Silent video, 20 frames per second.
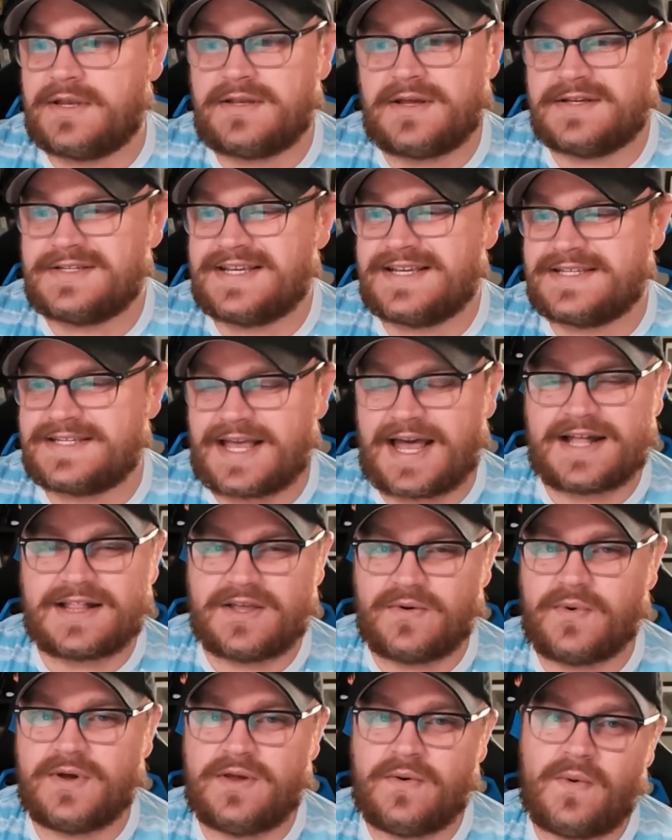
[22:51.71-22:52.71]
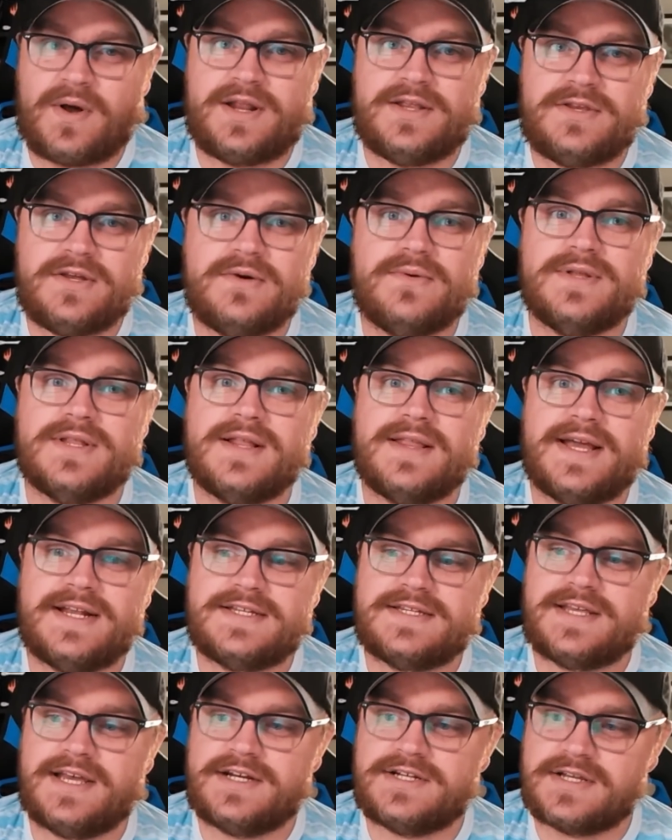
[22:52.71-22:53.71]
it does exactly what you want to do in the
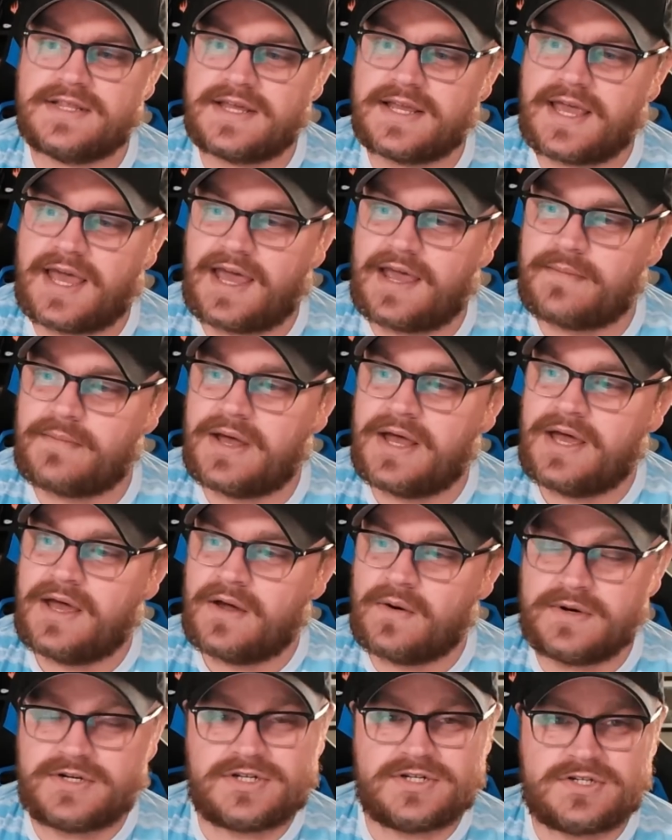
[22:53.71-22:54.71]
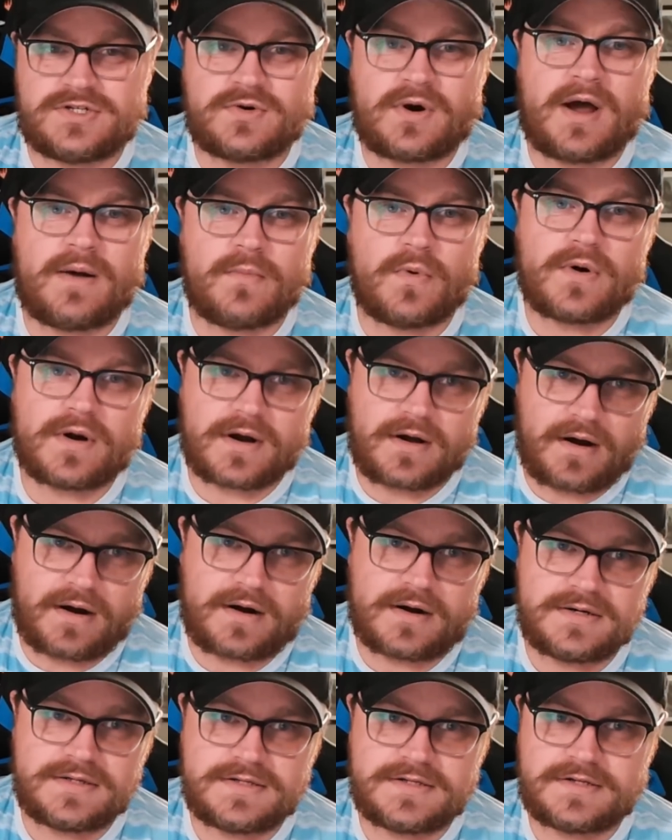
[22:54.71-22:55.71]
late stage of the game, which is draw more
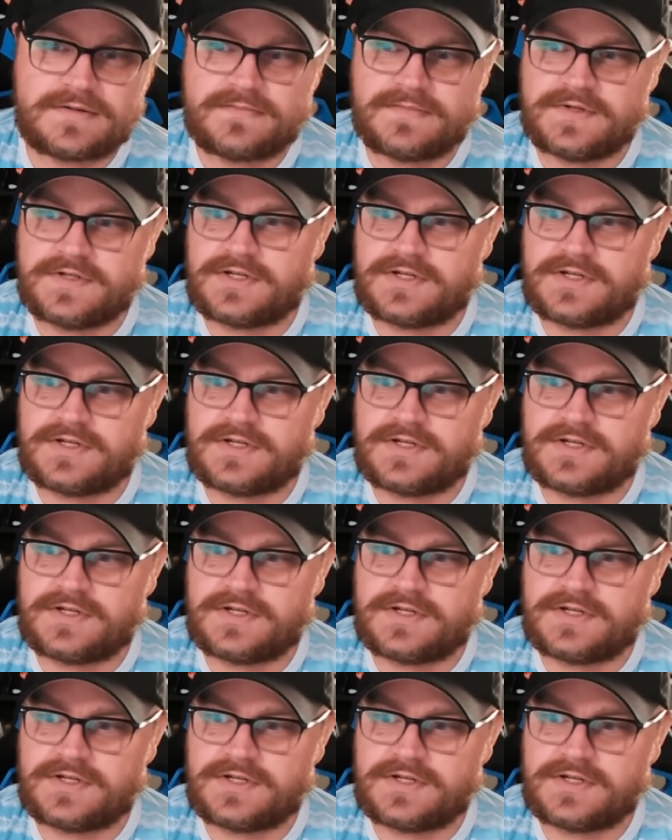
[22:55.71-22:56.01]
cards.